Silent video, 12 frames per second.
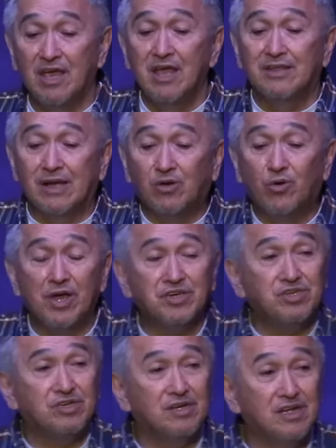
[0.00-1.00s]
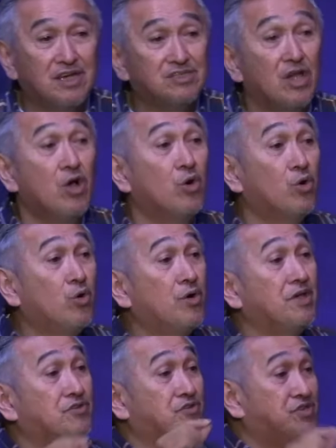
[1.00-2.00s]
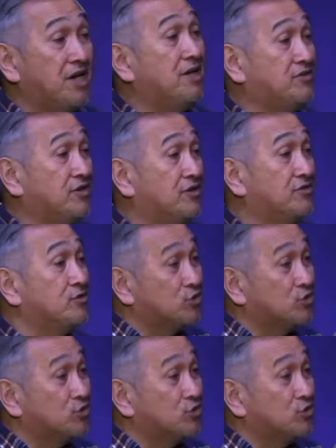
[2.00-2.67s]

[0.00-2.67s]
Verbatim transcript: the question is, who is Jesus